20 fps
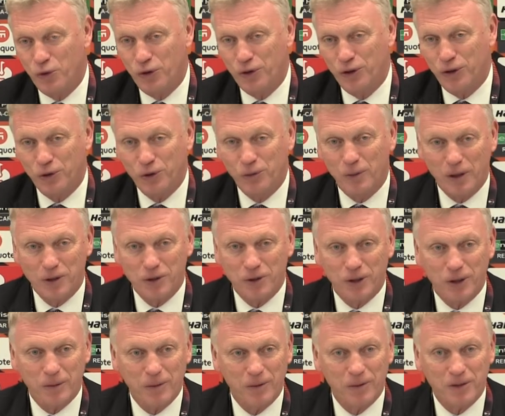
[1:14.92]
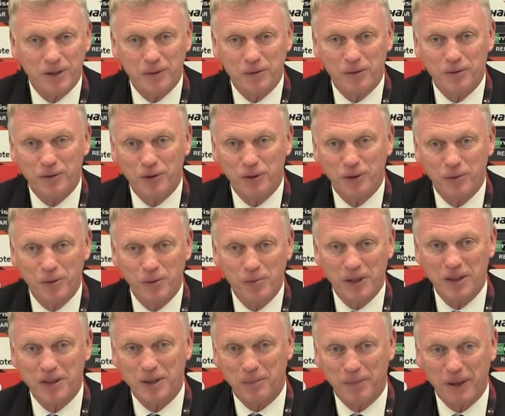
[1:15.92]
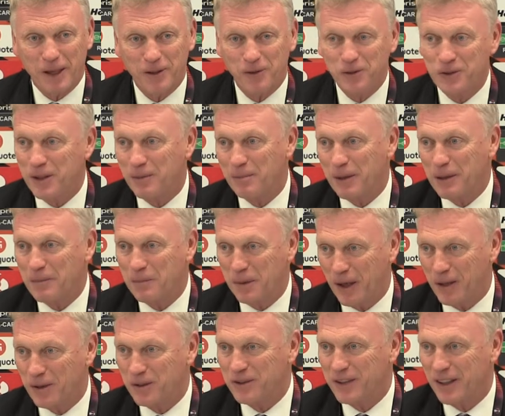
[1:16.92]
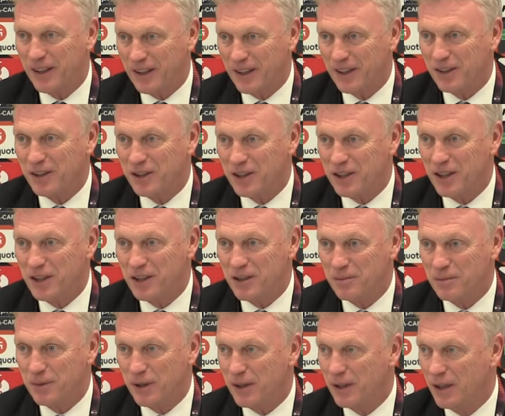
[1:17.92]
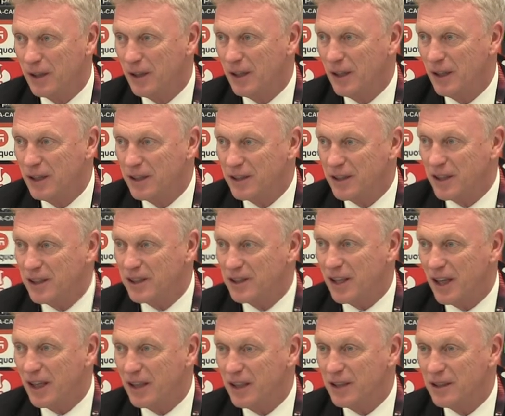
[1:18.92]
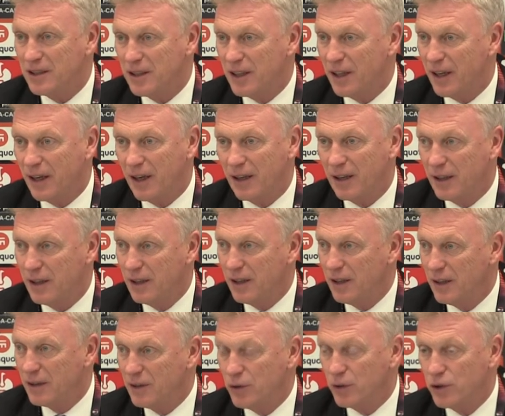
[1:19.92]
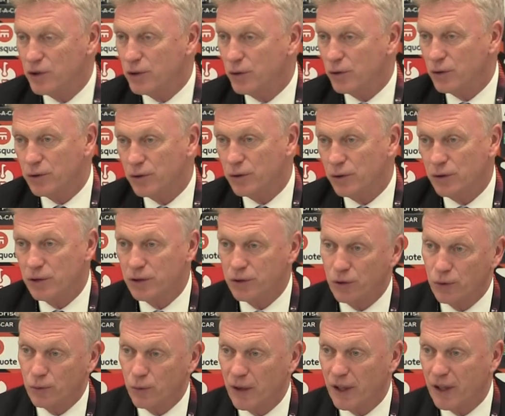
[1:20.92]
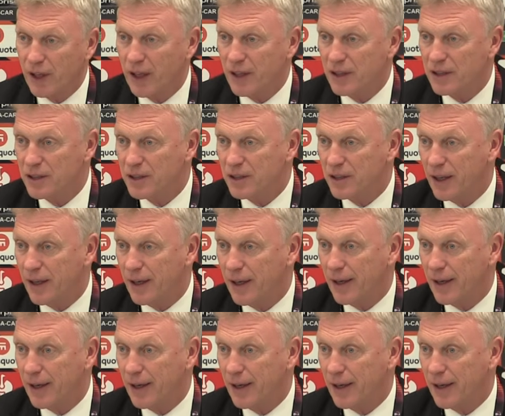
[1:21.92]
you know what I talk about. We missed a penalty, a big penalty earlier in the season, but since then he's, he scored two, he scored one against